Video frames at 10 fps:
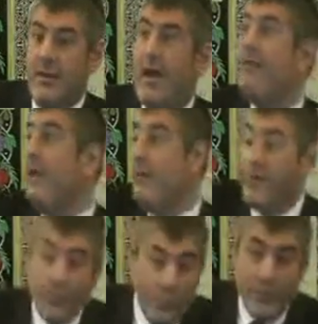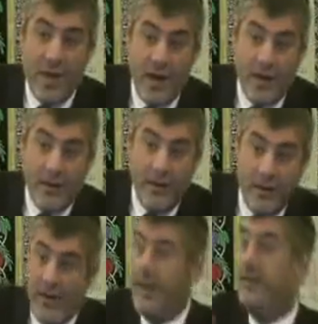Having mezuzah,
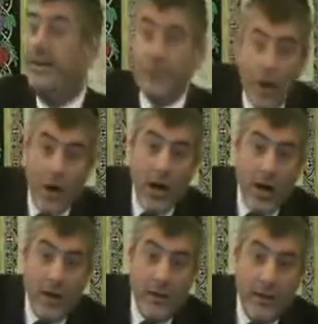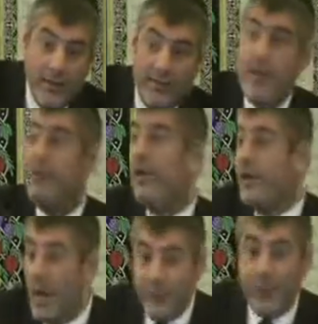learning Torah, saving
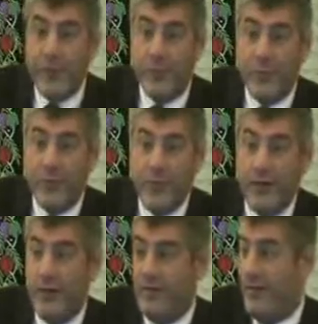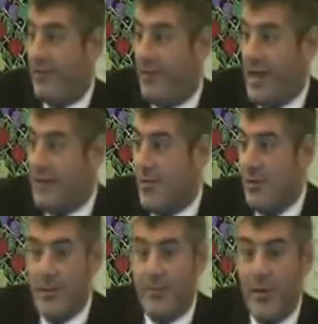the life of a person. This is not
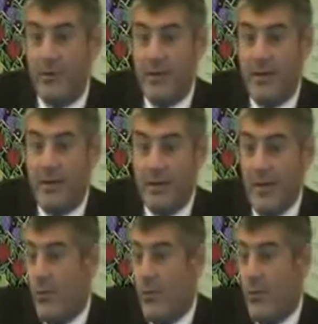all important.